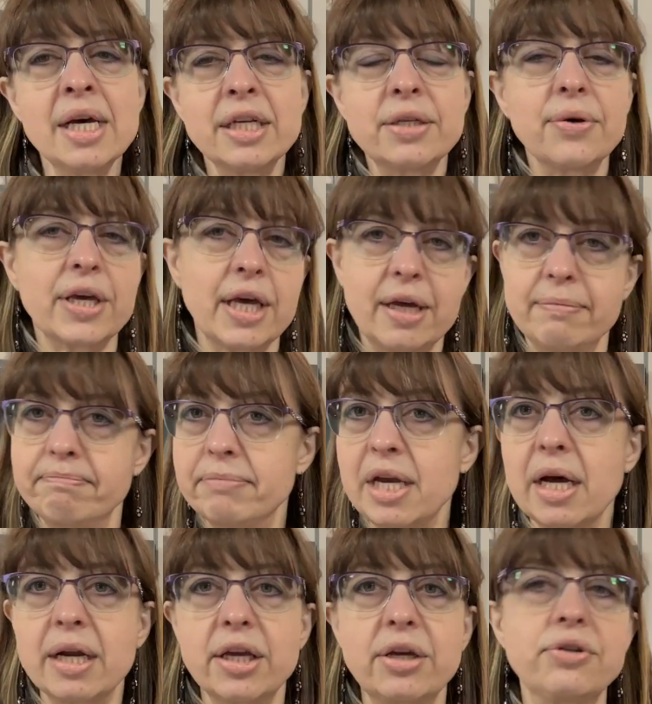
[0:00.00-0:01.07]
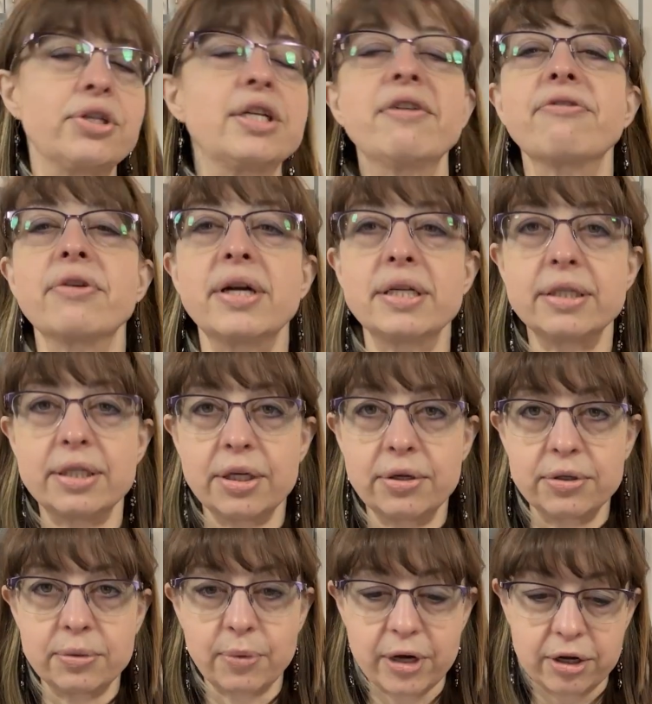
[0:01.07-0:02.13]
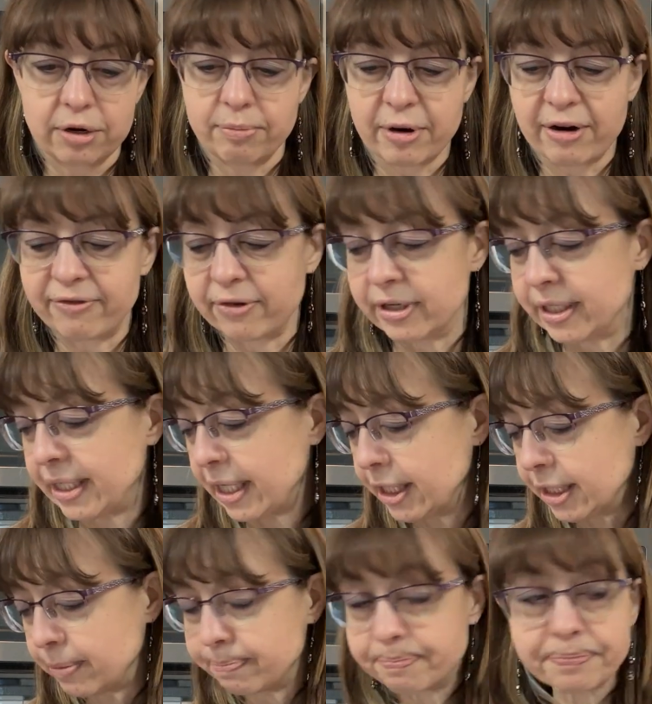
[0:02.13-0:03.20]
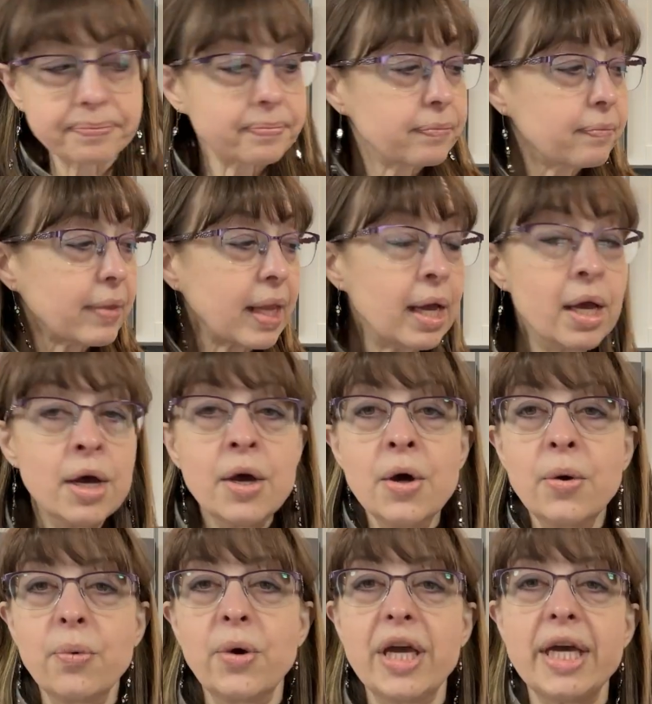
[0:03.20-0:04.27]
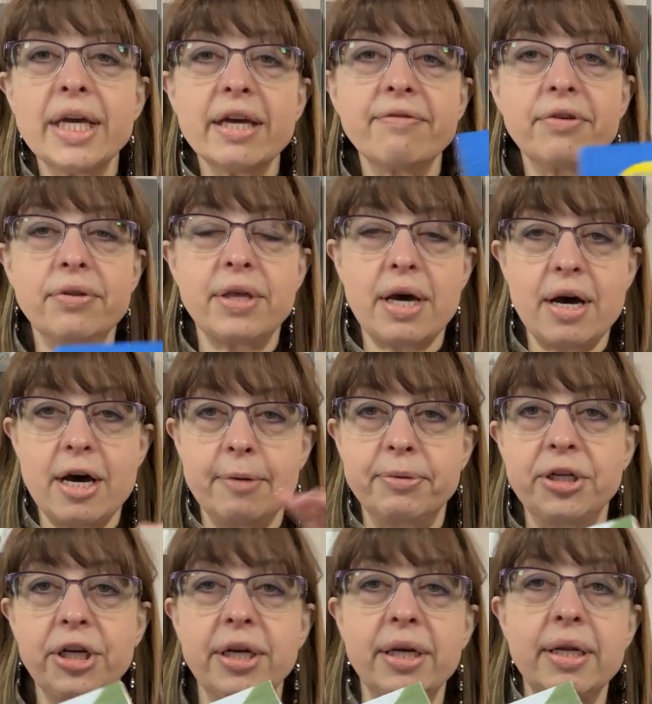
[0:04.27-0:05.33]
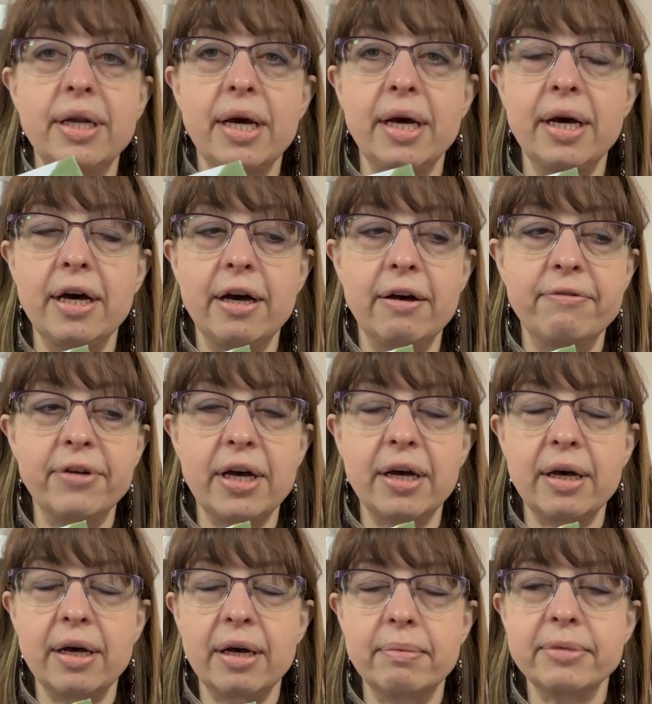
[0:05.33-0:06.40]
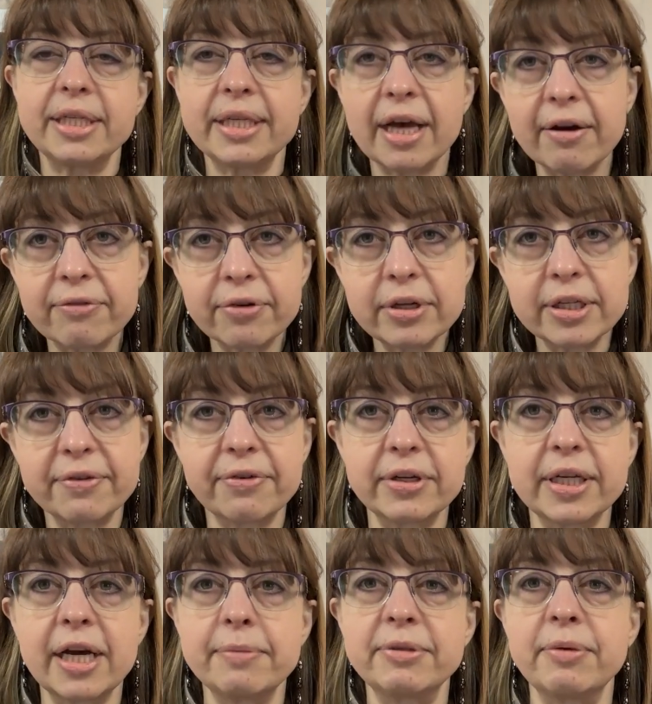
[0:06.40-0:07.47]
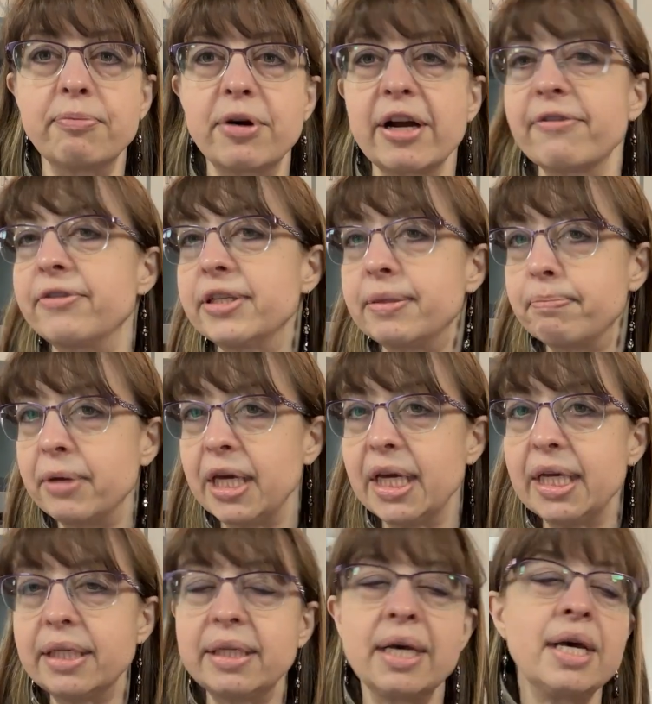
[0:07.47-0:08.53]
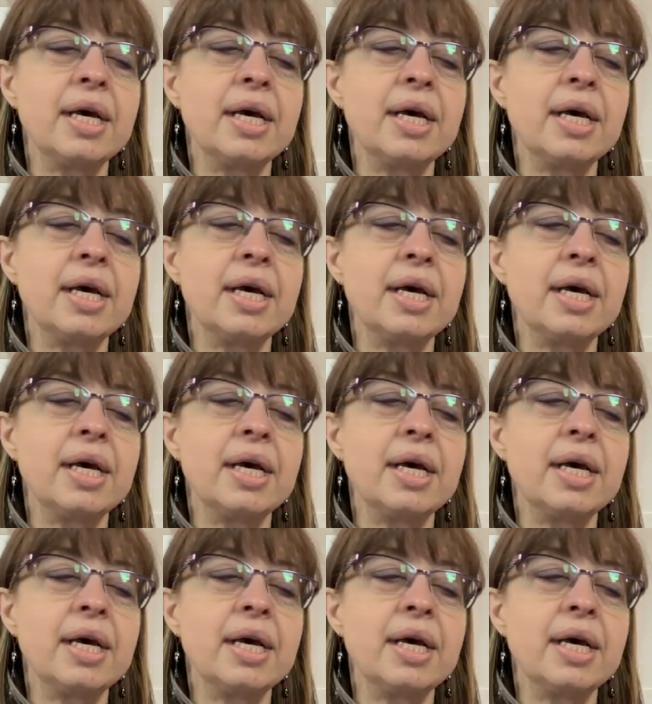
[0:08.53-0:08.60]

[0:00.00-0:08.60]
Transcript: So again, not a huge difference. Use what your preference is. We give you the option of several different types of breakfast meat.